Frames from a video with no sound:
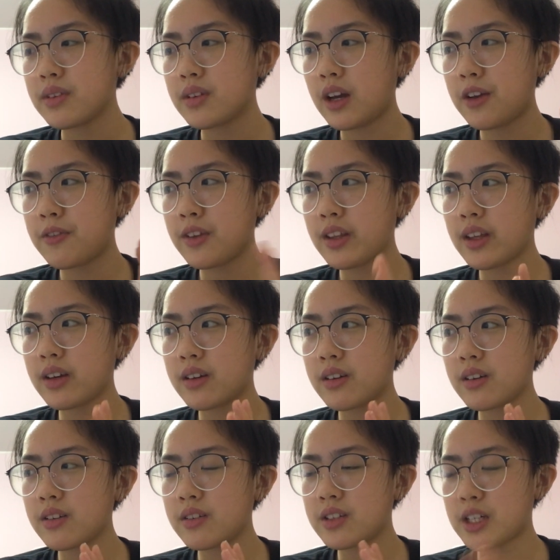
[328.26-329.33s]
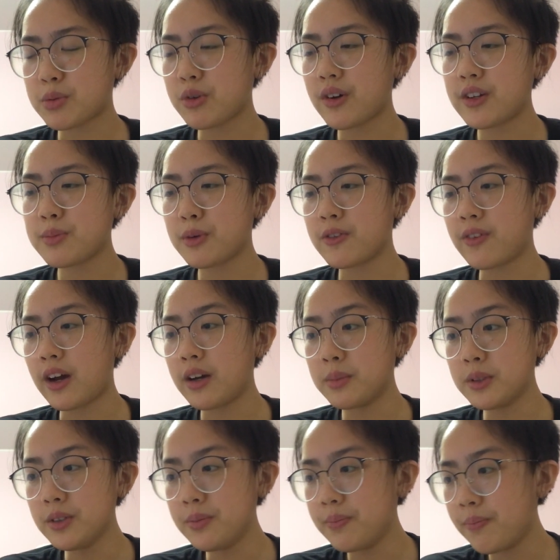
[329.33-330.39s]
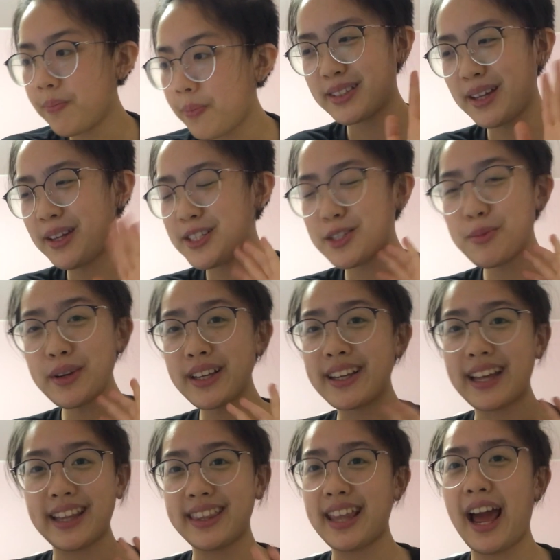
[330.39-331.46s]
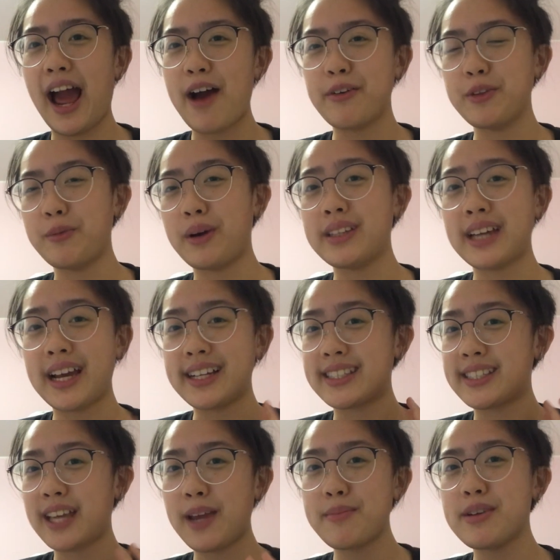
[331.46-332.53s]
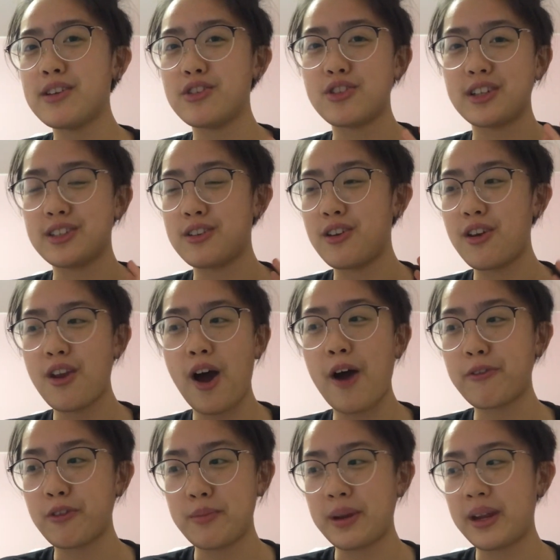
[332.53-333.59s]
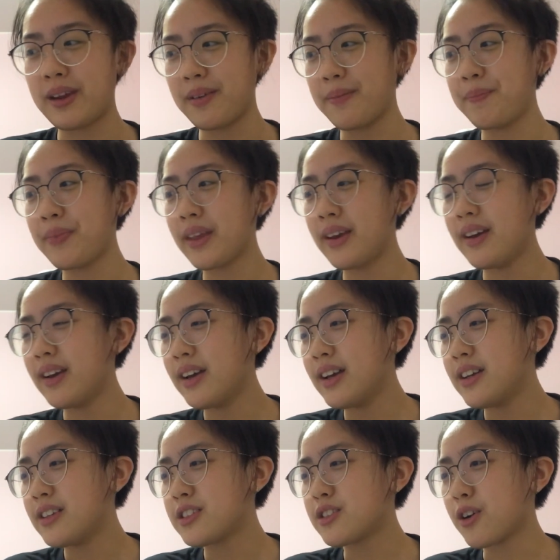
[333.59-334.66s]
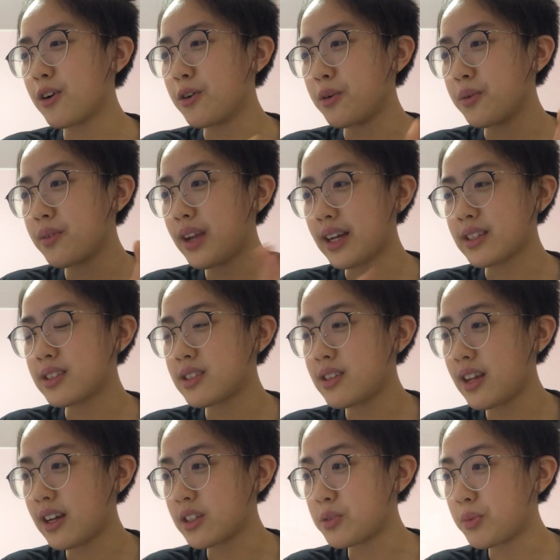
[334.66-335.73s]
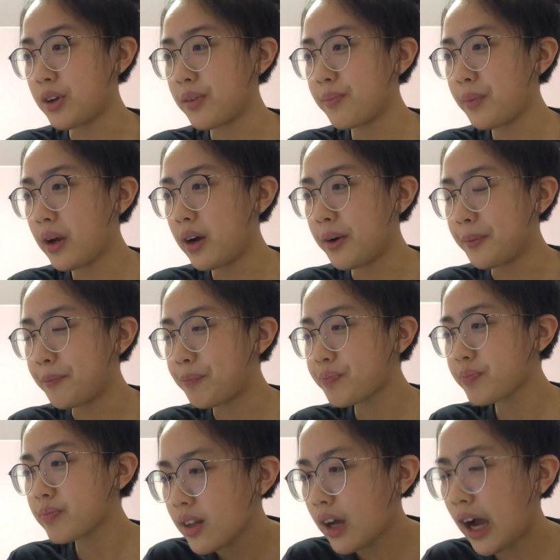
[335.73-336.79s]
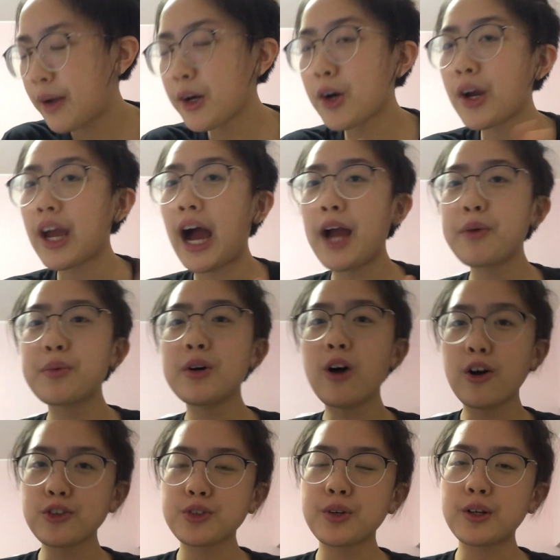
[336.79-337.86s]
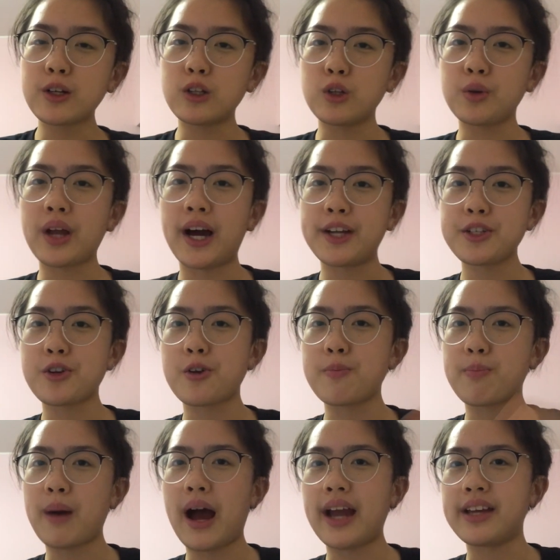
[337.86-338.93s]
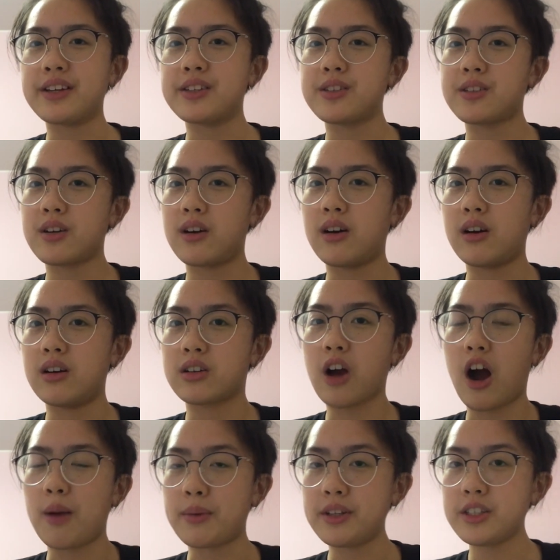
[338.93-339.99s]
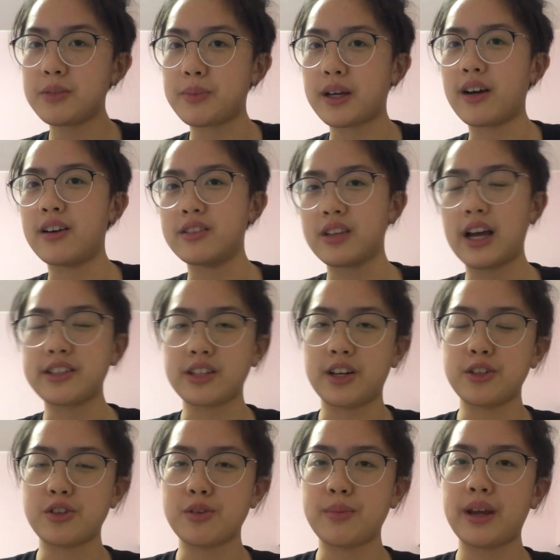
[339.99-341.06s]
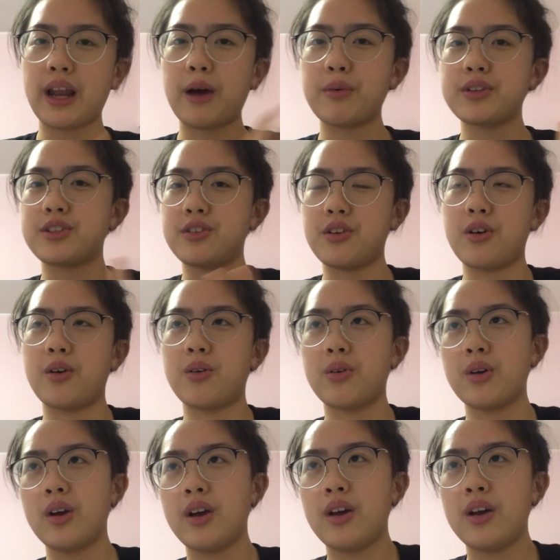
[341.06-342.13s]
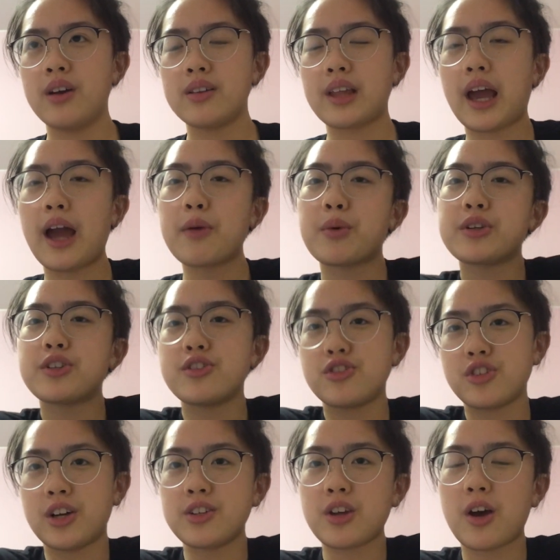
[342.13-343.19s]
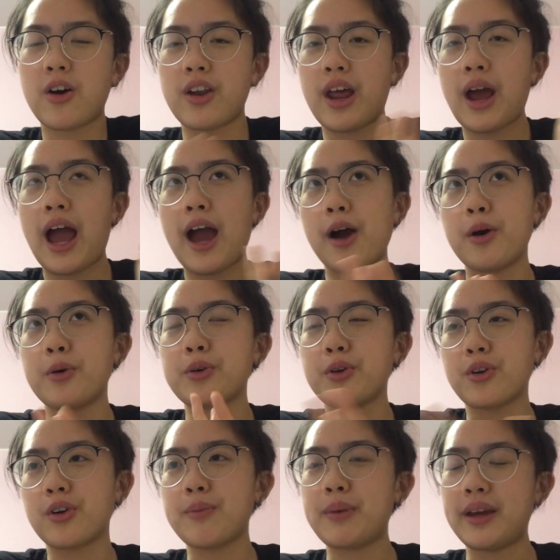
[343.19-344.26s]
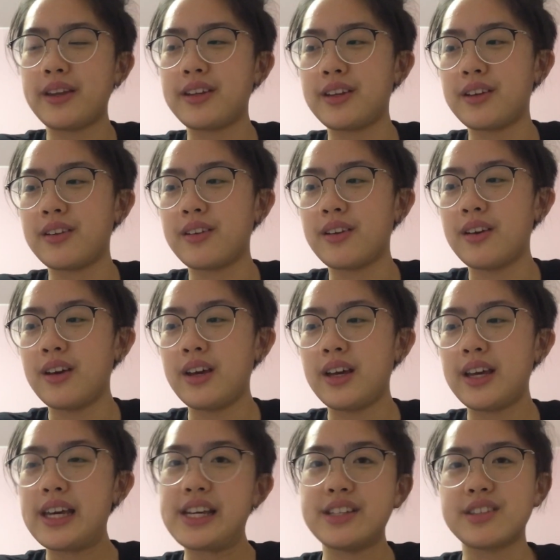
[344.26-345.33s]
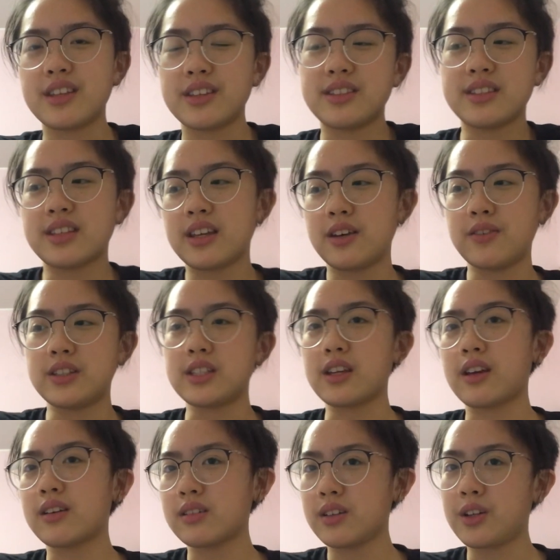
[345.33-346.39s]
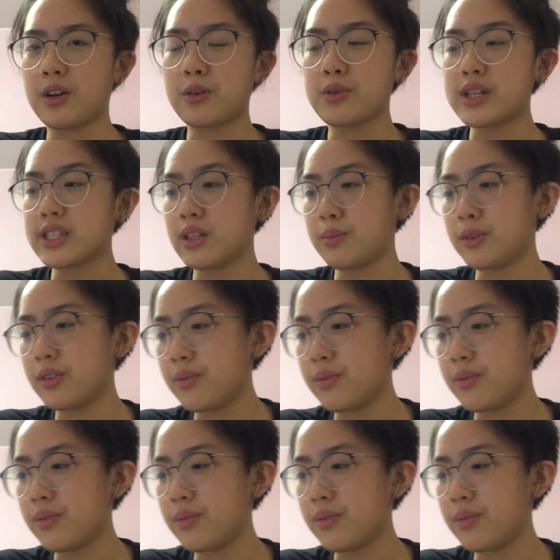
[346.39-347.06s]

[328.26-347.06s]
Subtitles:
I feel like Desperate Fight is more viable. Yeah, I just want to get that out of the way. That excitement is just not for me. So next one. I will also include hunter biased comments, because as a hunter main, I want to know, like, I want to judge on how your opinion is and see if it's, like, you know, reasonable.